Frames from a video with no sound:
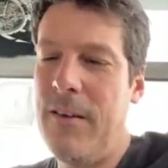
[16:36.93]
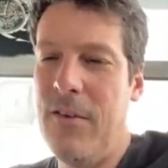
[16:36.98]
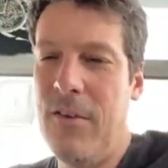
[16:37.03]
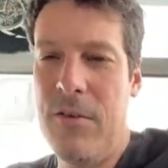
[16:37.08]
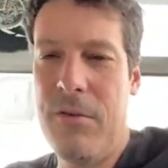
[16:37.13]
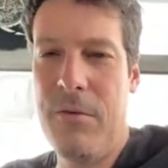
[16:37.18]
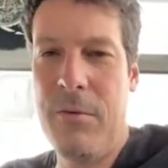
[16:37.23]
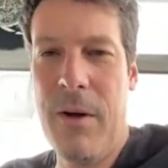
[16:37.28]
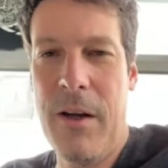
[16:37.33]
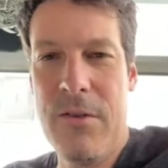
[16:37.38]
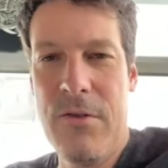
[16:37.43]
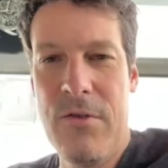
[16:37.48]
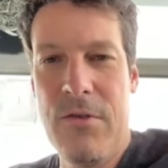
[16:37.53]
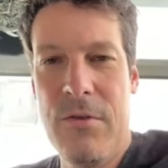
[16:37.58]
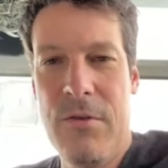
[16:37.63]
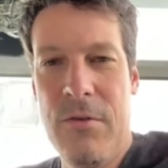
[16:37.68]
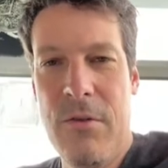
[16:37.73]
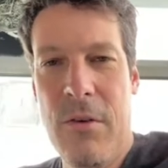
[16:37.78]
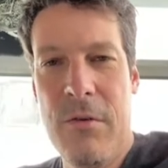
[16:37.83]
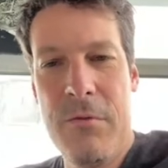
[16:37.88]
the
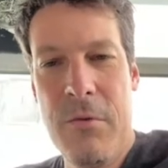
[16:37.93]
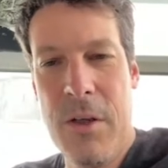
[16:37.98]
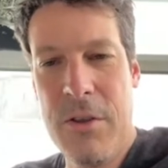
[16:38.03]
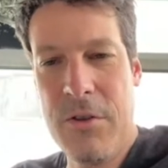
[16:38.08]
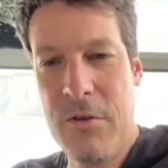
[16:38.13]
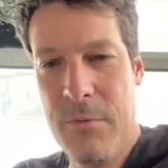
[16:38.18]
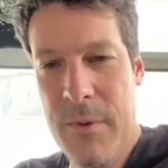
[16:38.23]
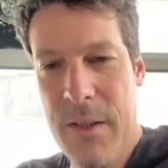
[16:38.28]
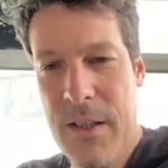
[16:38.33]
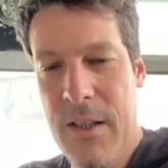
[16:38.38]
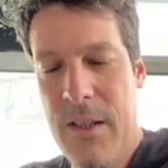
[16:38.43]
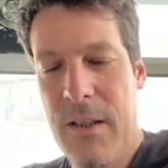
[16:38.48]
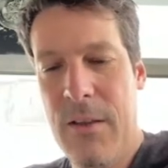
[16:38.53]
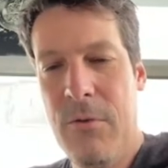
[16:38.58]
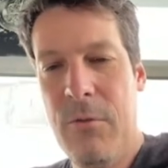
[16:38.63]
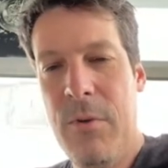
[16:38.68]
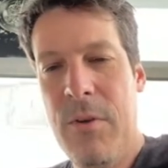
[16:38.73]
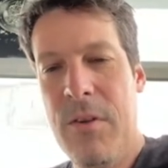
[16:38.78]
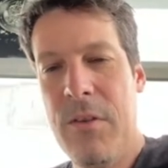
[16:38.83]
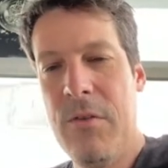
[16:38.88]
tradition of watchmaking
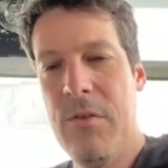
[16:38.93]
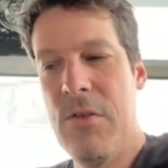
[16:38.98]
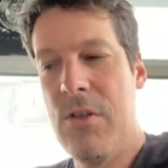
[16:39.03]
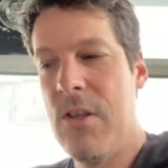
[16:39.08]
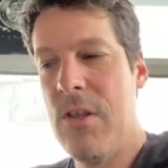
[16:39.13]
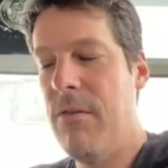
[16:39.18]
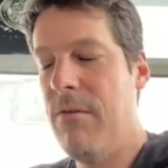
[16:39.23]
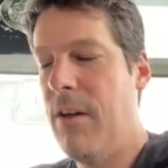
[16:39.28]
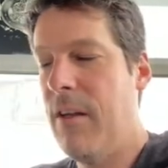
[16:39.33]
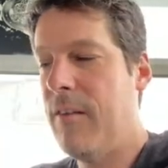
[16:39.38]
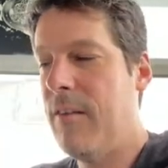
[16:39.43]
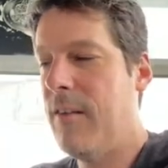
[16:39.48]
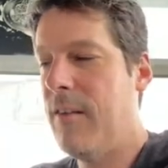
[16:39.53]
with the mm.